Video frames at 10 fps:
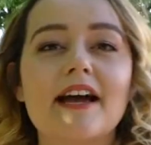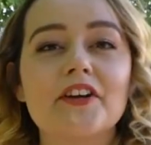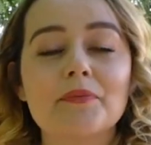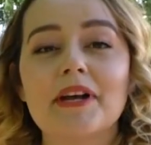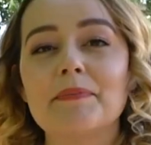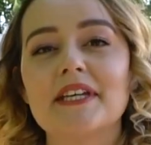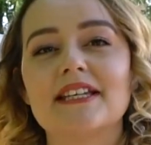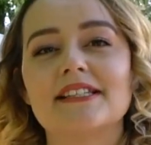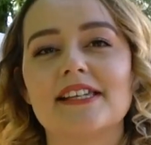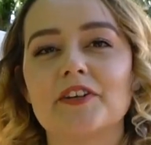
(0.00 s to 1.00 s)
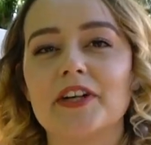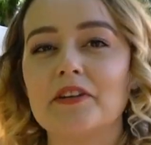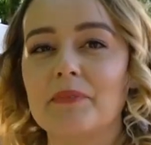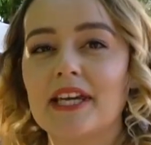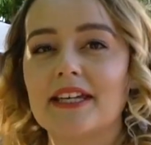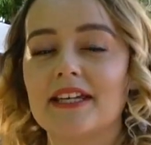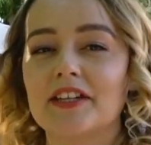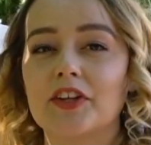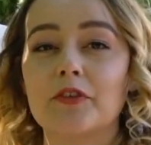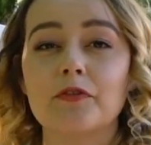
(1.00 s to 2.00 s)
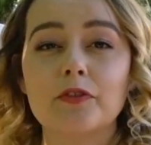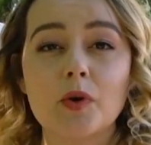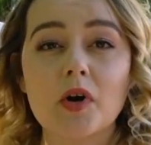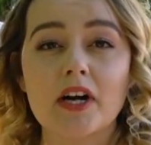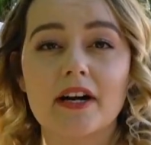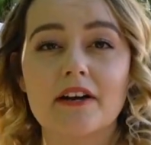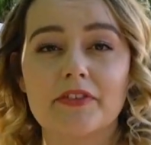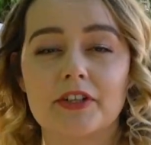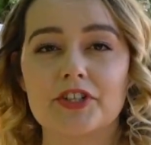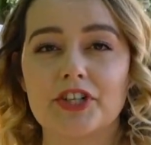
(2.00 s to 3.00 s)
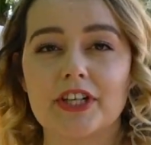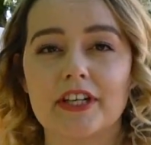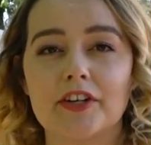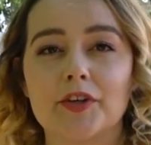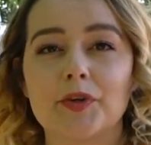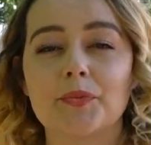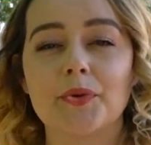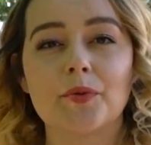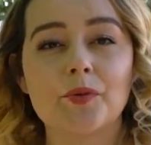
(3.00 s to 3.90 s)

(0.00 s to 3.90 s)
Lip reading: Now you might be considering making the floor of your chicken coop